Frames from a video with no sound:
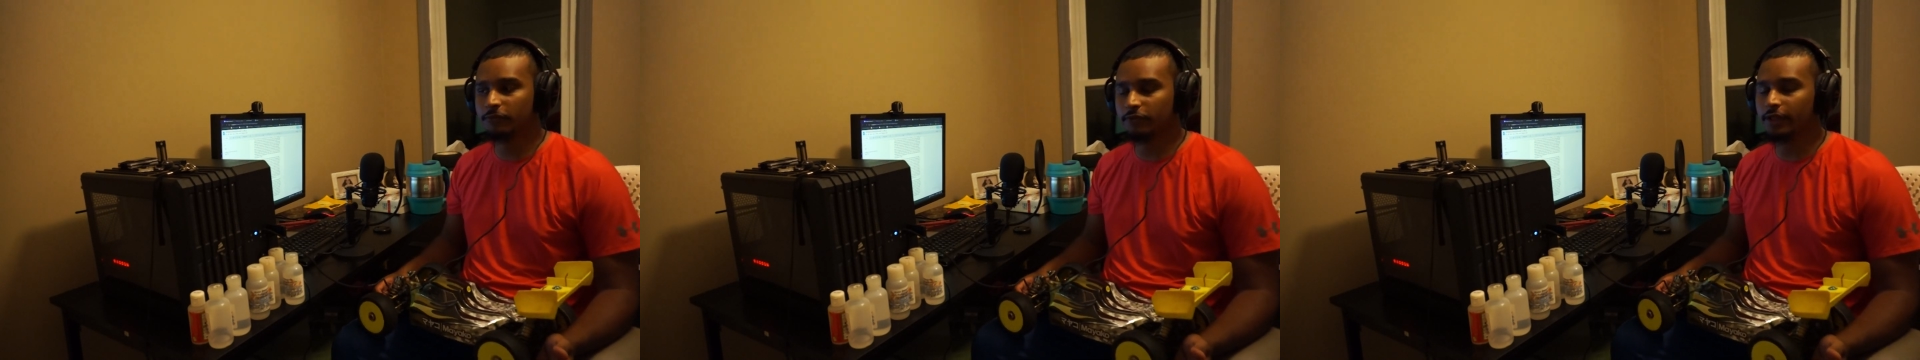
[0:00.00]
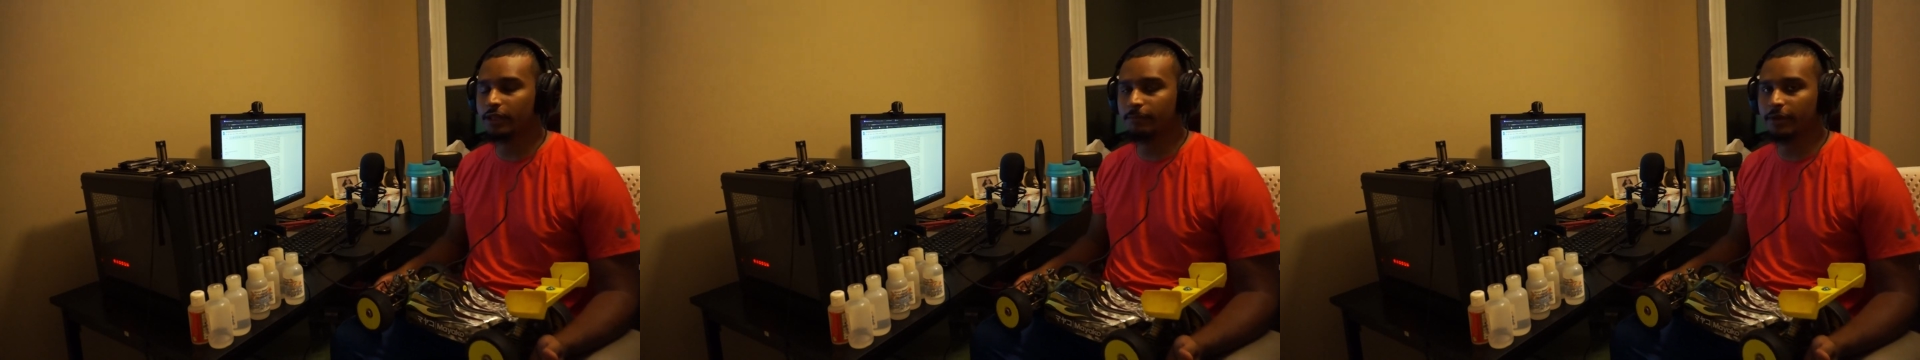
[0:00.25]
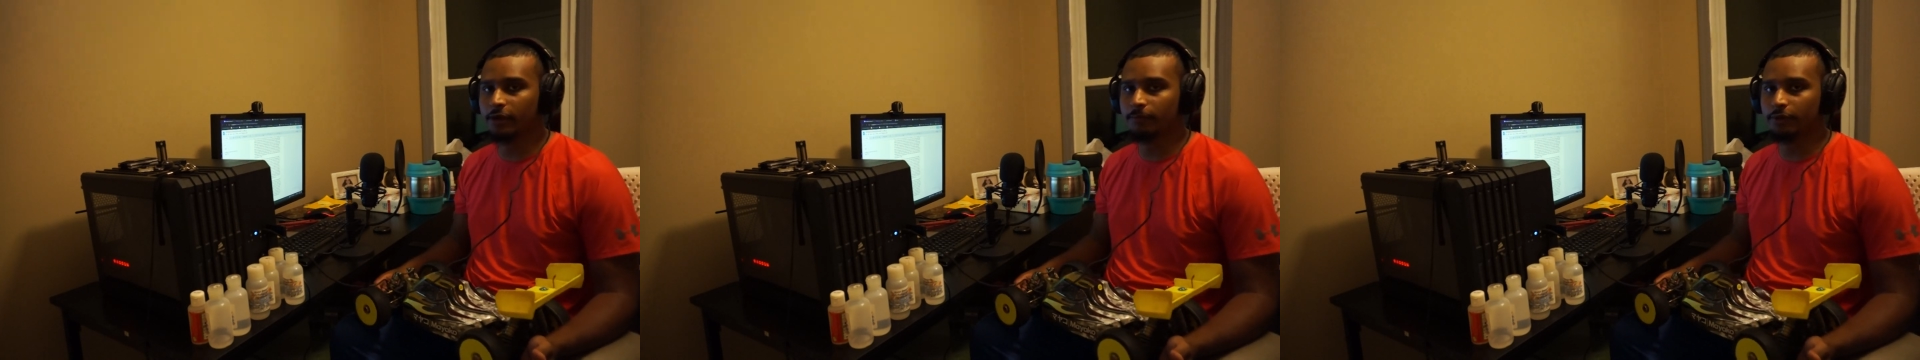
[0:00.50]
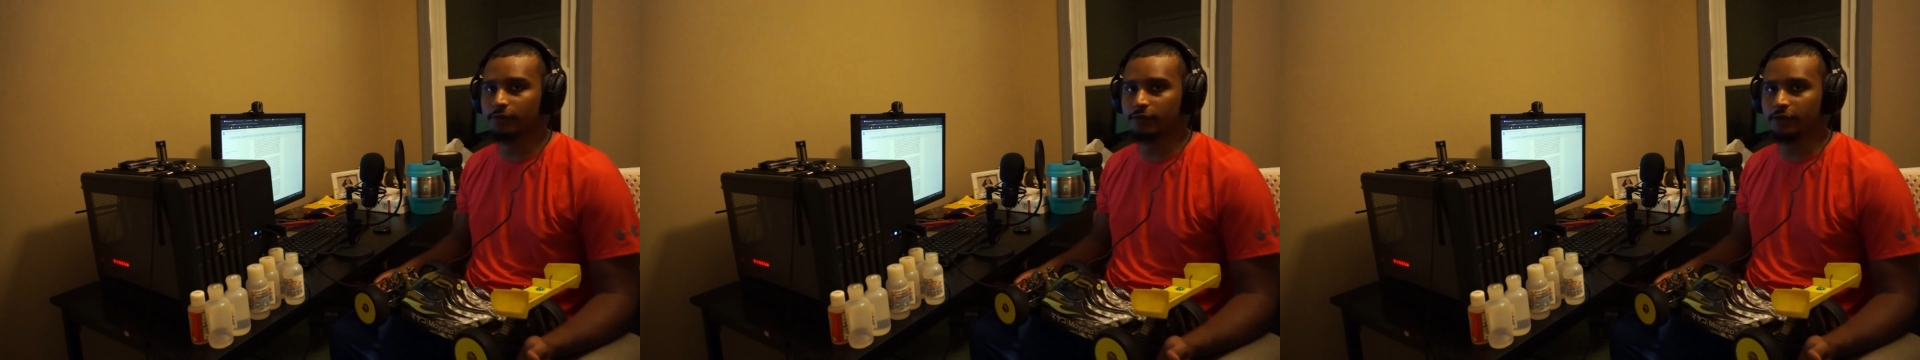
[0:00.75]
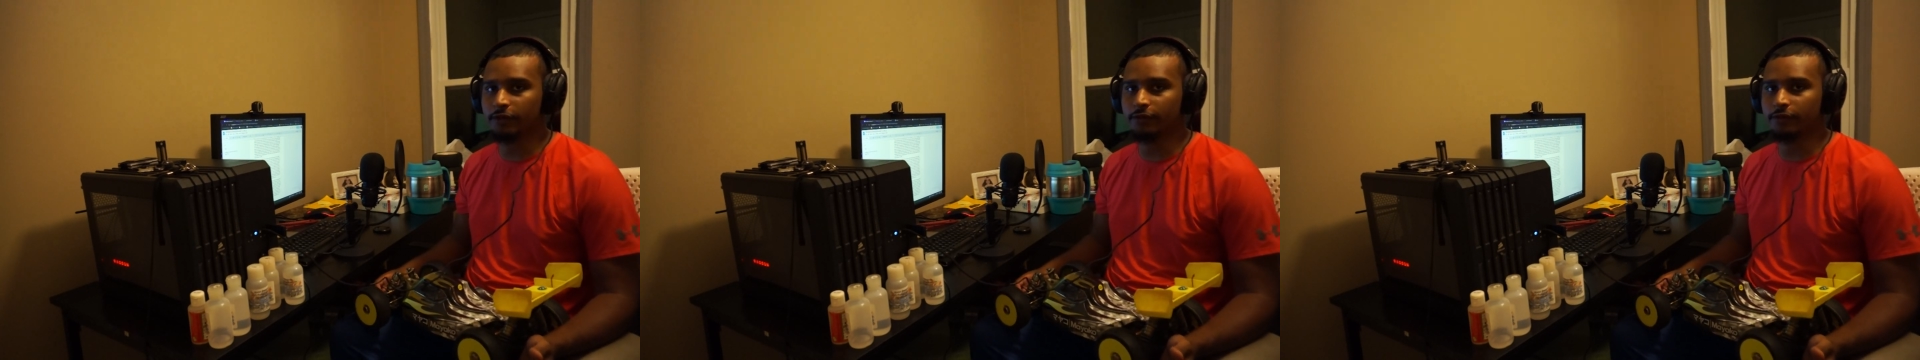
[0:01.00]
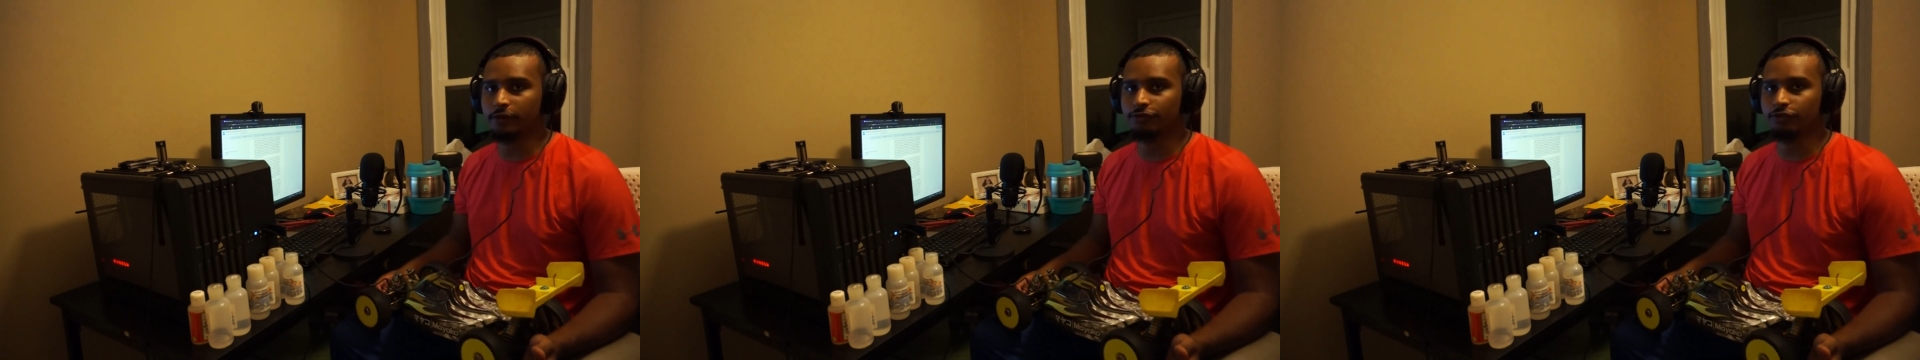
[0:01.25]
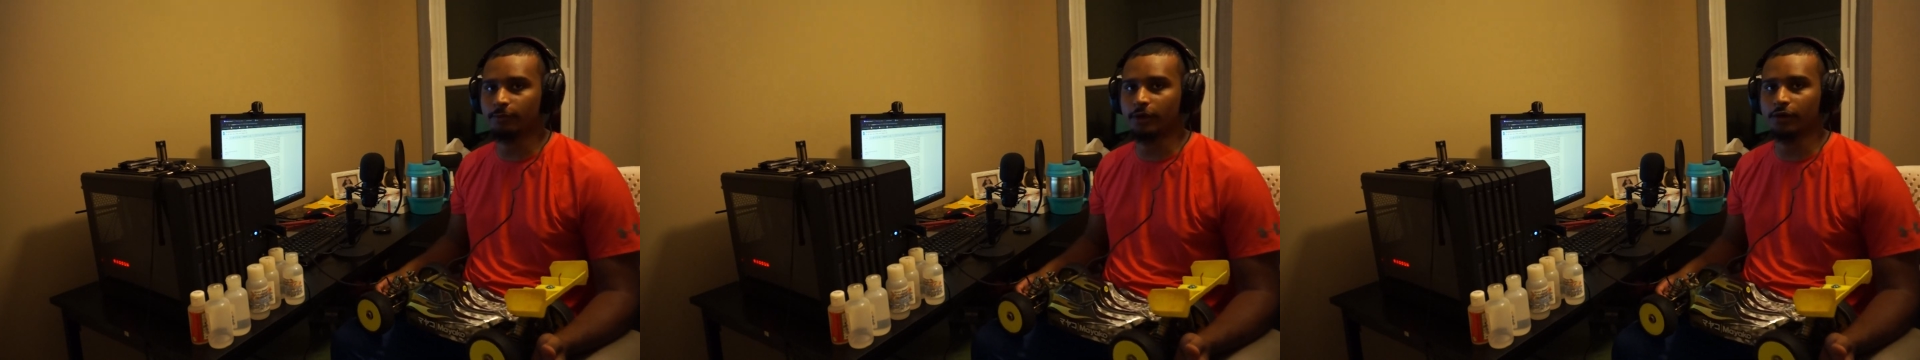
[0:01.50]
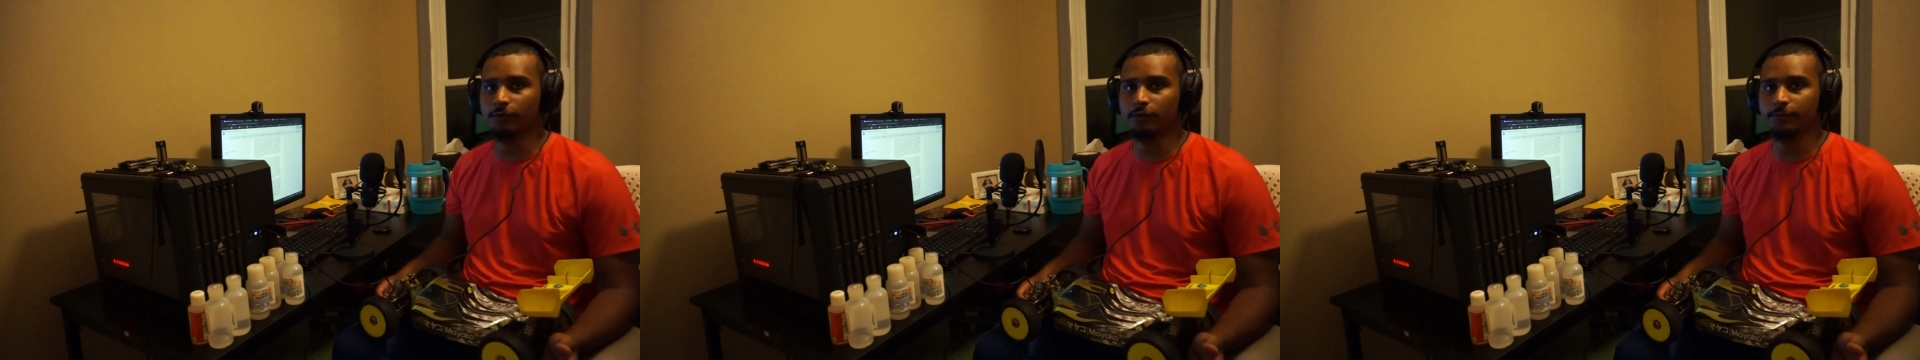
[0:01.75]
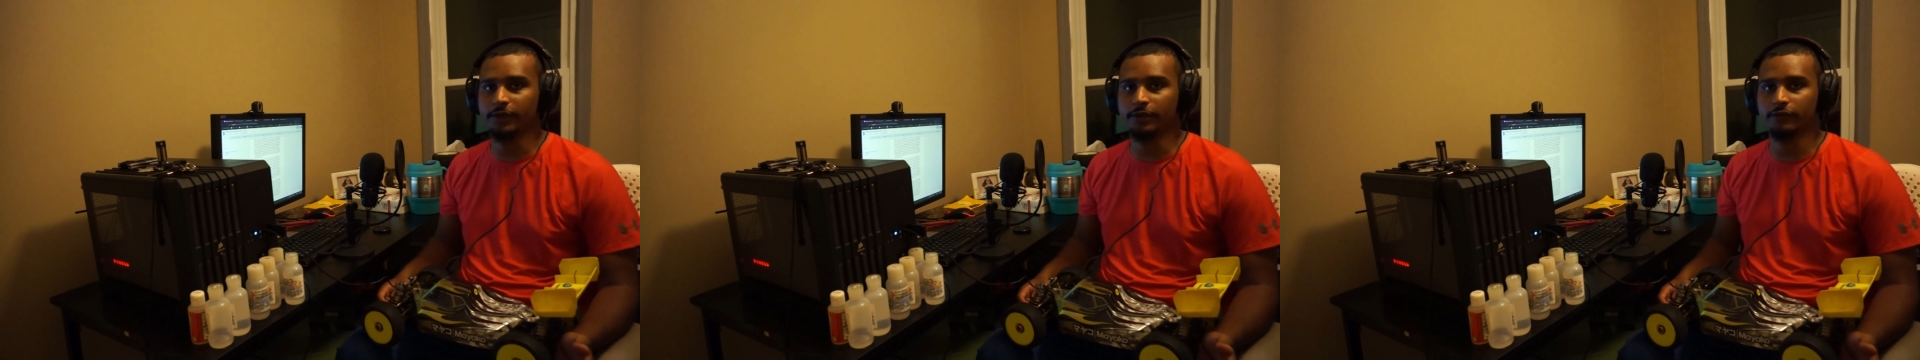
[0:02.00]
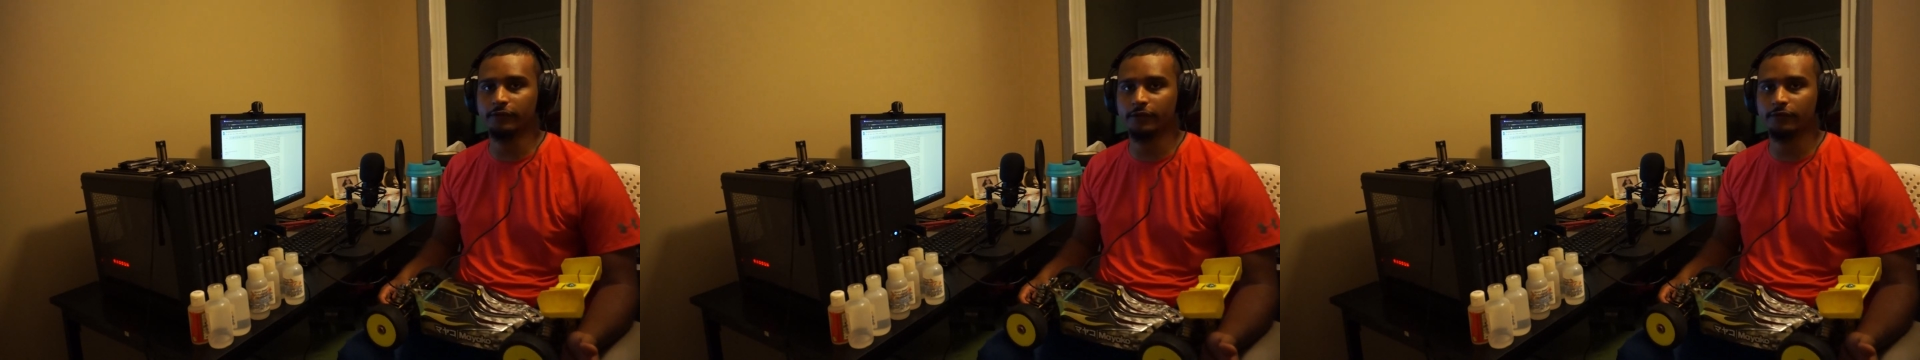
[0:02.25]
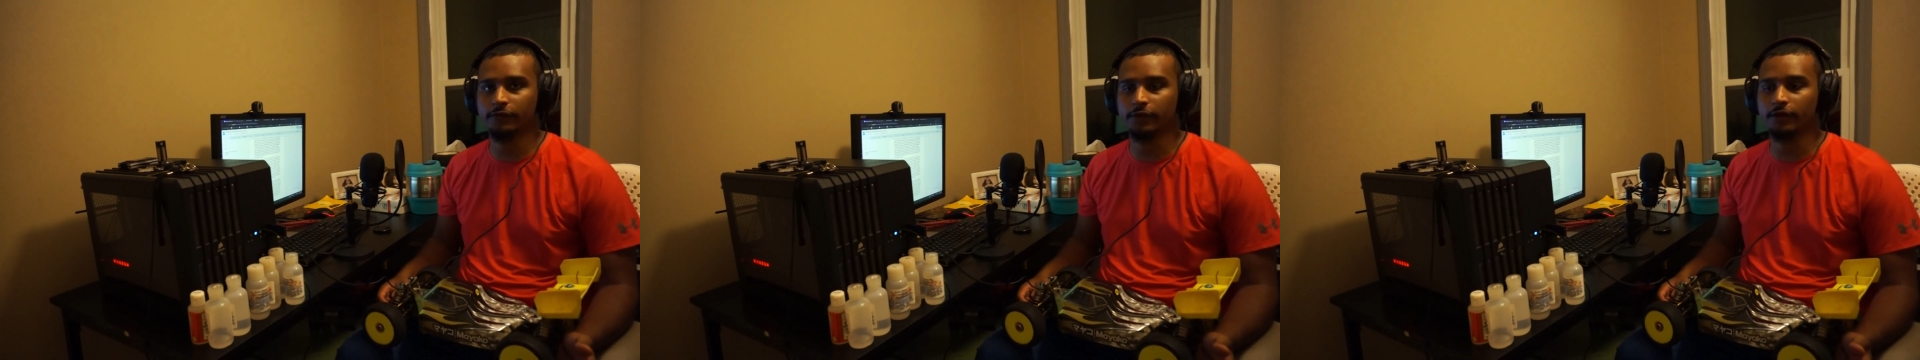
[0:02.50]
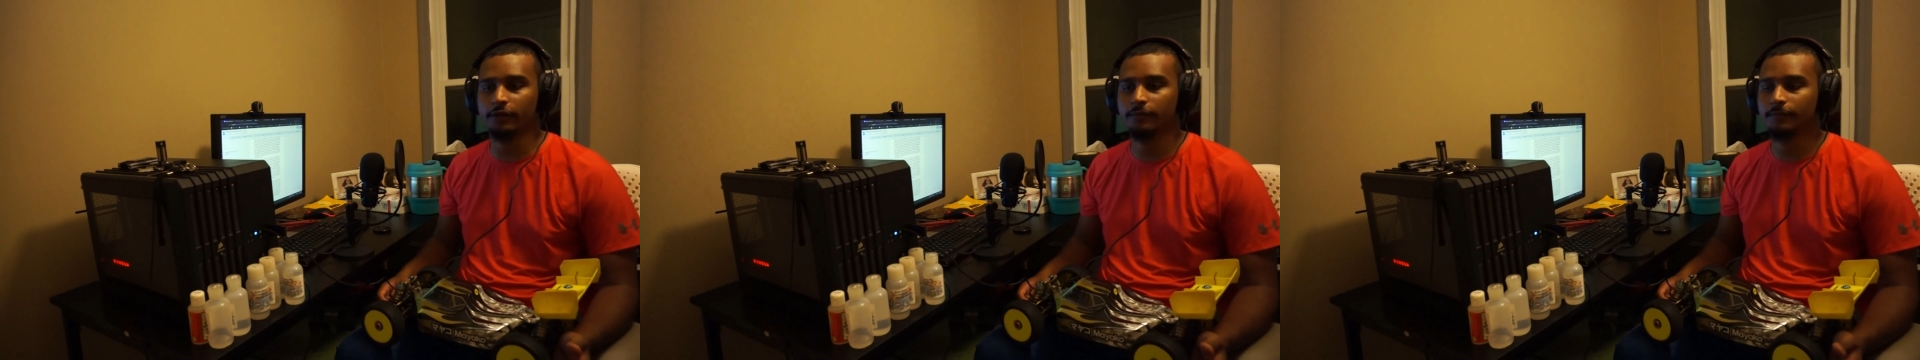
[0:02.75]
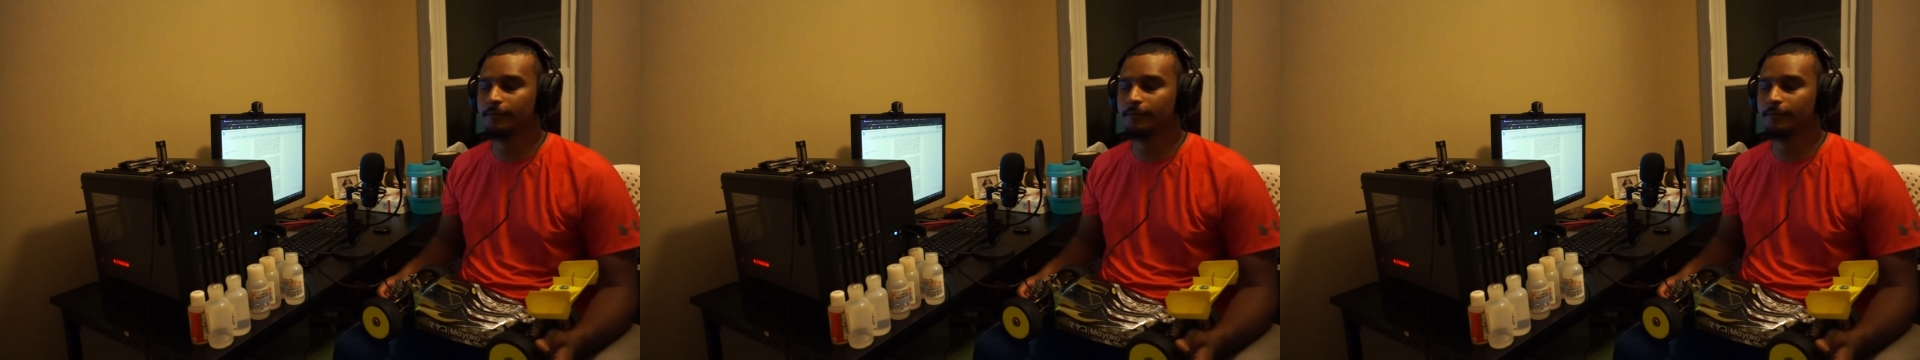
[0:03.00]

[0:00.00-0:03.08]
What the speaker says: slightly better put together than a Schumacher would be in 10 scale.